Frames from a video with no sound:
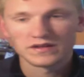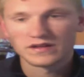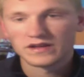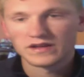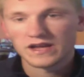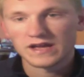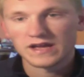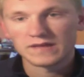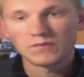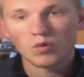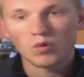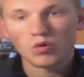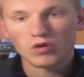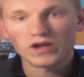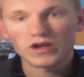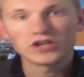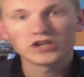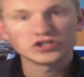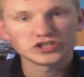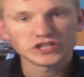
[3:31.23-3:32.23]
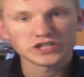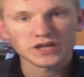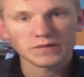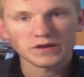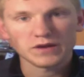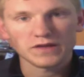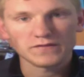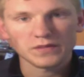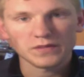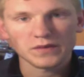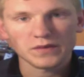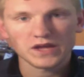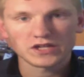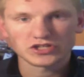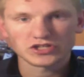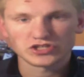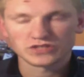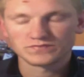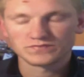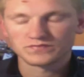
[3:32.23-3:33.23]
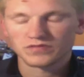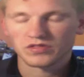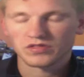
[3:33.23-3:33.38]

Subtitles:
and more energy coming off the bench.